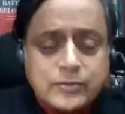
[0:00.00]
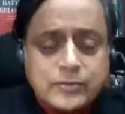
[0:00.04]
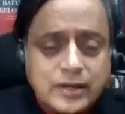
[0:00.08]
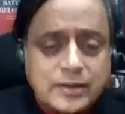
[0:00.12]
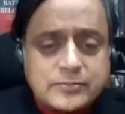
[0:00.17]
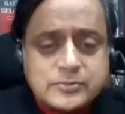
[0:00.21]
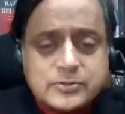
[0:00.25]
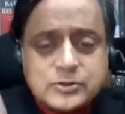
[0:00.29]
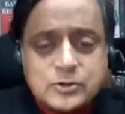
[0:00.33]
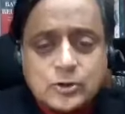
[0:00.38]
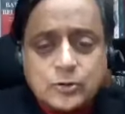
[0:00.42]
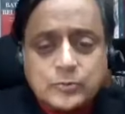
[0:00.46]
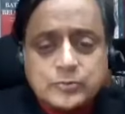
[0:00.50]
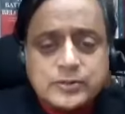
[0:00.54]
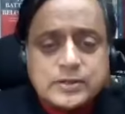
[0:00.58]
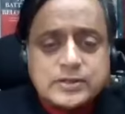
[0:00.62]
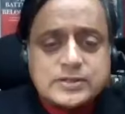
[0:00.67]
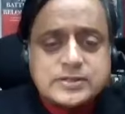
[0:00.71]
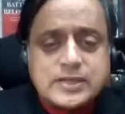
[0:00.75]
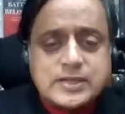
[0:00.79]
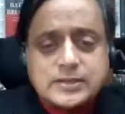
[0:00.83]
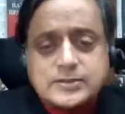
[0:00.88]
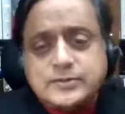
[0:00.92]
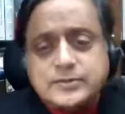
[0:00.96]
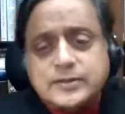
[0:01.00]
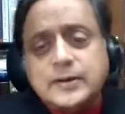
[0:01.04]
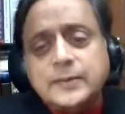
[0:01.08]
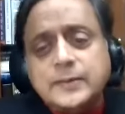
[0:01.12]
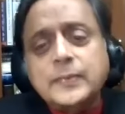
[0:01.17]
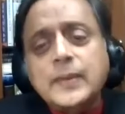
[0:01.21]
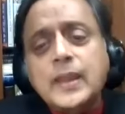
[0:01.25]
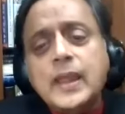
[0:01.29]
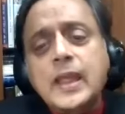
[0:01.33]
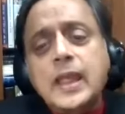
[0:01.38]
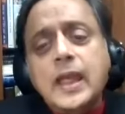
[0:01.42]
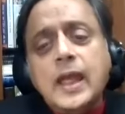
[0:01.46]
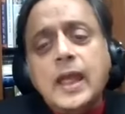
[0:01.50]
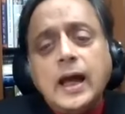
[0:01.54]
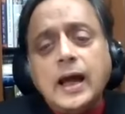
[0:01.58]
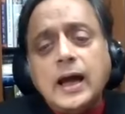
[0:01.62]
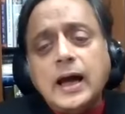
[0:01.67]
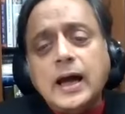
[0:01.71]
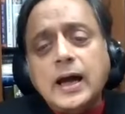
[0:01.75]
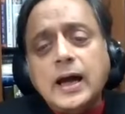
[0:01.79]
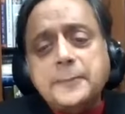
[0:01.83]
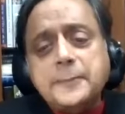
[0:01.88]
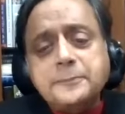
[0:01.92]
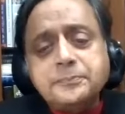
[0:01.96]
reabsorbed, etc.,
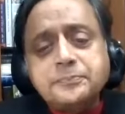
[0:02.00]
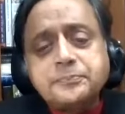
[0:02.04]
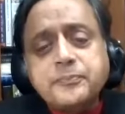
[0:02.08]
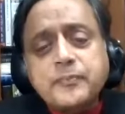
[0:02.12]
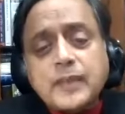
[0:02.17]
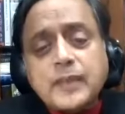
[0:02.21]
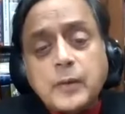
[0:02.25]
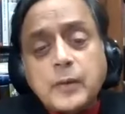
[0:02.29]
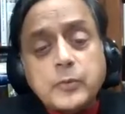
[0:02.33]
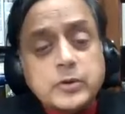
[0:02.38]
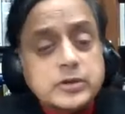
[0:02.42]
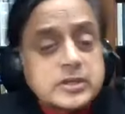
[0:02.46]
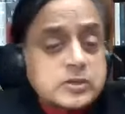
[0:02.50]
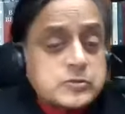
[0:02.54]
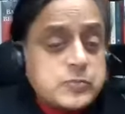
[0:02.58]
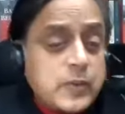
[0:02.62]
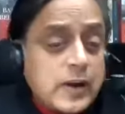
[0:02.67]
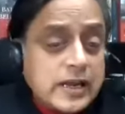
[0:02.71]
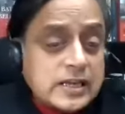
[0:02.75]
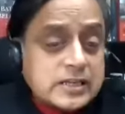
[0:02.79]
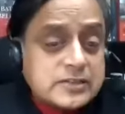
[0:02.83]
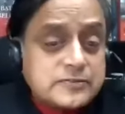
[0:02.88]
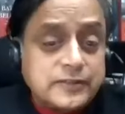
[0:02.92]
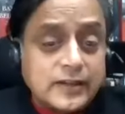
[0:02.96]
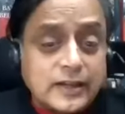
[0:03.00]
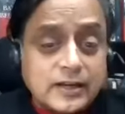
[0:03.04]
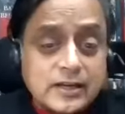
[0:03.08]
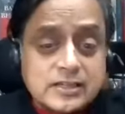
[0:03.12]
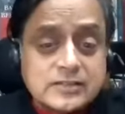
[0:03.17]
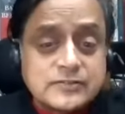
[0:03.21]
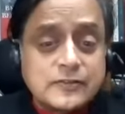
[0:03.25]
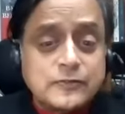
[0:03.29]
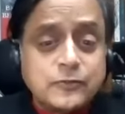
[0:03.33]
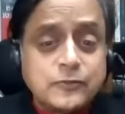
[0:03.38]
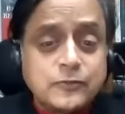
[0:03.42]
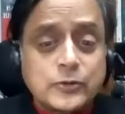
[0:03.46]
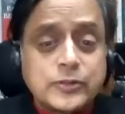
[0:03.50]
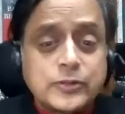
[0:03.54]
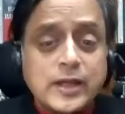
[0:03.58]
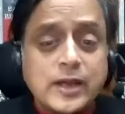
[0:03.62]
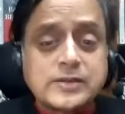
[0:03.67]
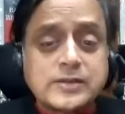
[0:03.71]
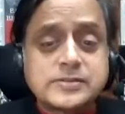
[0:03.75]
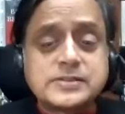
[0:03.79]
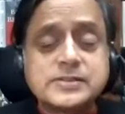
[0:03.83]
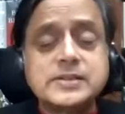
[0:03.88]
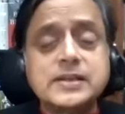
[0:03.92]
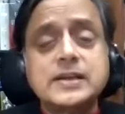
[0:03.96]
which is why it's flourished for
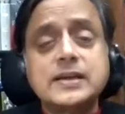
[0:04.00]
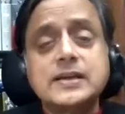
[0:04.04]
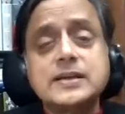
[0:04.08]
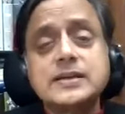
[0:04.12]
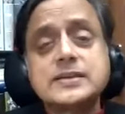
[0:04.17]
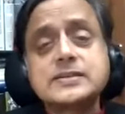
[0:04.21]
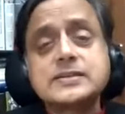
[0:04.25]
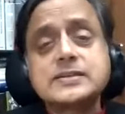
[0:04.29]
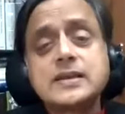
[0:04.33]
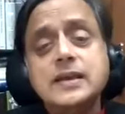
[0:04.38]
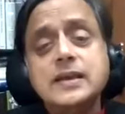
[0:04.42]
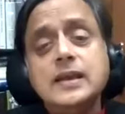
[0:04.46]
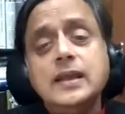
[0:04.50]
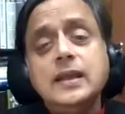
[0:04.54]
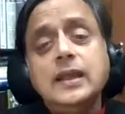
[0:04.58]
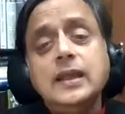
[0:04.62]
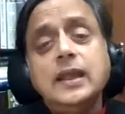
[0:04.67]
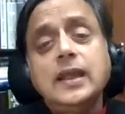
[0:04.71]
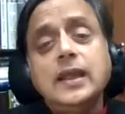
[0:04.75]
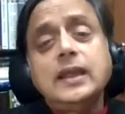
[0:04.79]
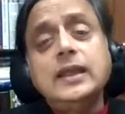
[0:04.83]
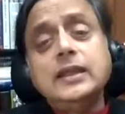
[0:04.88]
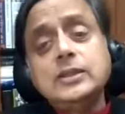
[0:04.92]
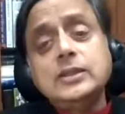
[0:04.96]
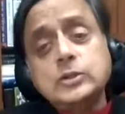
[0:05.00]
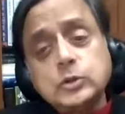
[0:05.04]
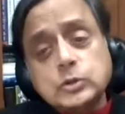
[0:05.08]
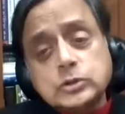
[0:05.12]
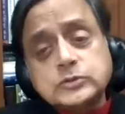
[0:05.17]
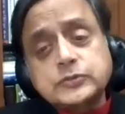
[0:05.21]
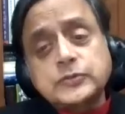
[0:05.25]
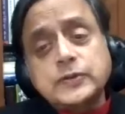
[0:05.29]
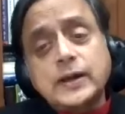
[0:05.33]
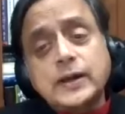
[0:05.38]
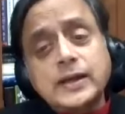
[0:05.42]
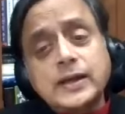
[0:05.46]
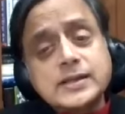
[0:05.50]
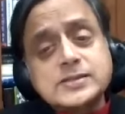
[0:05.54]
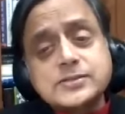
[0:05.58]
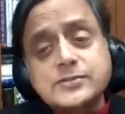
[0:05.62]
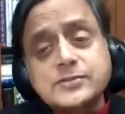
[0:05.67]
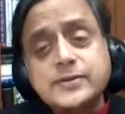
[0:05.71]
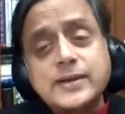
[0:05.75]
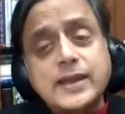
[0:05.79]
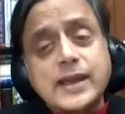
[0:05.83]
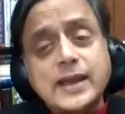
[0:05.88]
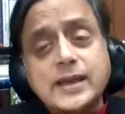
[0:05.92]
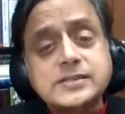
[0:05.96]
4,000 years. Hindutva
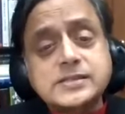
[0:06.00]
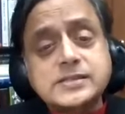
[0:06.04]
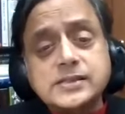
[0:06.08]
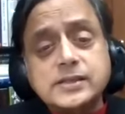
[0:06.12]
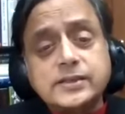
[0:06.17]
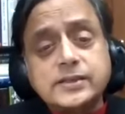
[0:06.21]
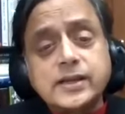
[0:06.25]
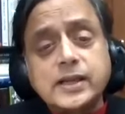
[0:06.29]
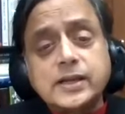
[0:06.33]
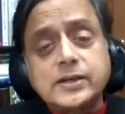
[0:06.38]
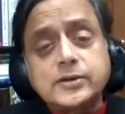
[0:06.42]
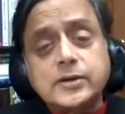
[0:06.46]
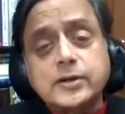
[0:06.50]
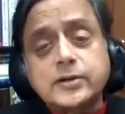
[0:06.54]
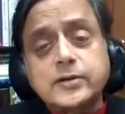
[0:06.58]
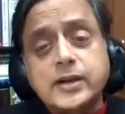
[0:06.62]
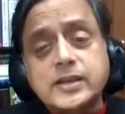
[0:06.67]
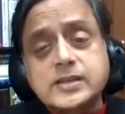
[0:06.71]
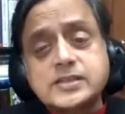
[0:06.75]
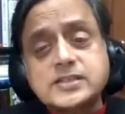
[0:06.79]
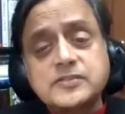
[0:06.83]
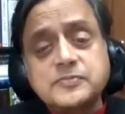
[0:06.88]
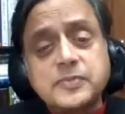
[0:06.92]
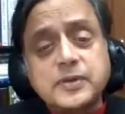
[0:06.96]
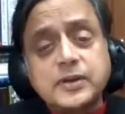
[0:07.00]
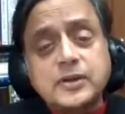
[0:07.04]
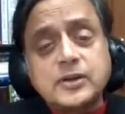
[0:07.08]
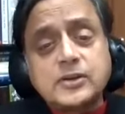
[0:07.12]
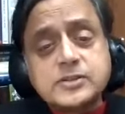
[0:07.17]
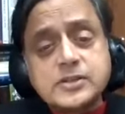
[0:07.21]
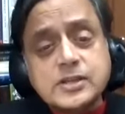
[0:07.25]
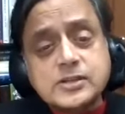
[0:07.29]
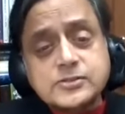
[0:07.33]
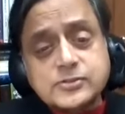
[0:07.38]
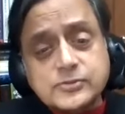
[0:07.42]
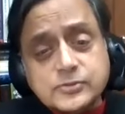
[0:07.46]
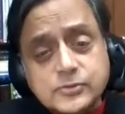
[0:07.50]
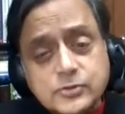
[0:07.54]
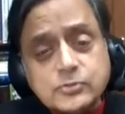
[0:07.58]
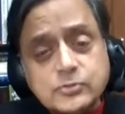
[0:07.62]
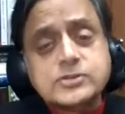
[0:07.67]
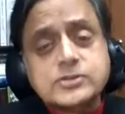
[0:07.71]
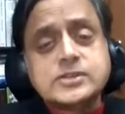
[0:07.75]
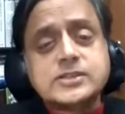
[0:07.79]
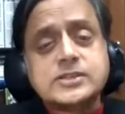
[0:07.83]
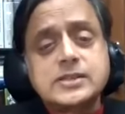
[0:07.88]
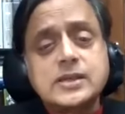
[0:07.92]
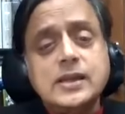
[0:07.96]
is reactionary and regressive because its
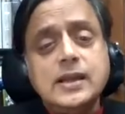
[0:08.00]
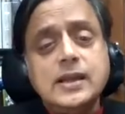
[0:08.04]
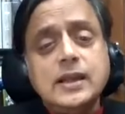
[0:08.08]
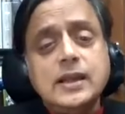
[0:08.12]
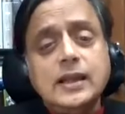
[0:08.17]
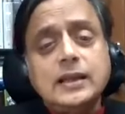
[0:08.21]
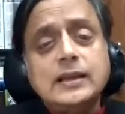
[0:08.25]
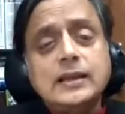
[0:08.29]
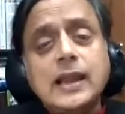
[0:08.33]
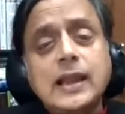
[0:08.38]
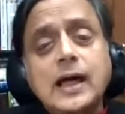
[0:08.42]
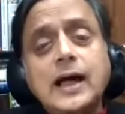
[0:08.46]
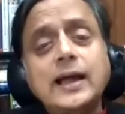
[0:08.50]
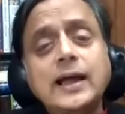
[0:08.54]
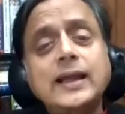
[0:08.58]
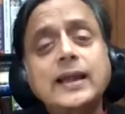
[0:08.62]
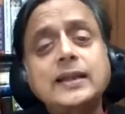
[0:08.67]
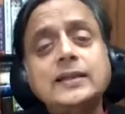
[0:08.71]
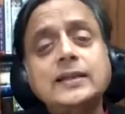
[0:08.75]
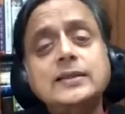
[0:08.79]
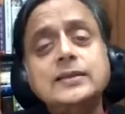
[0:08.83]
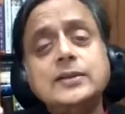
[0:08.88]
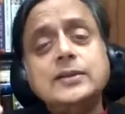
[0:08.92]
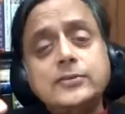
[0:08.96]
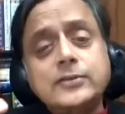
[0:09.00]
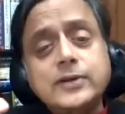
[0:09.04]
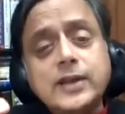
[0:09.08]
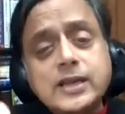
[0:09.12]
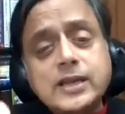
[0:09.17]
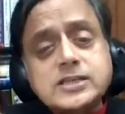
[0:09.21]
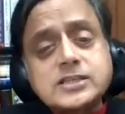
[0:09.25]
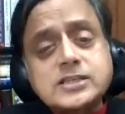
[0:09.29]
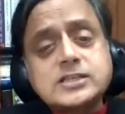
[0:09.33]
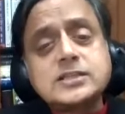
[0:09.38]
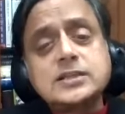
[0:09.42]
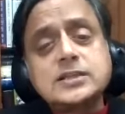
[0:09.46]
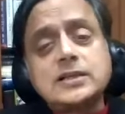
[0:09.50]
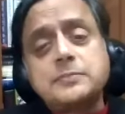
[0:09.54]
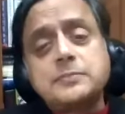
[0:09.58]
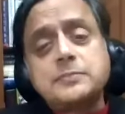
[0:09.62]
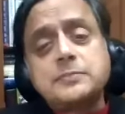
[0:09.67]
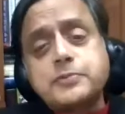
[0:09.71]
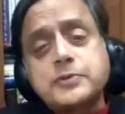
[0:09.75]
roots lie in the racial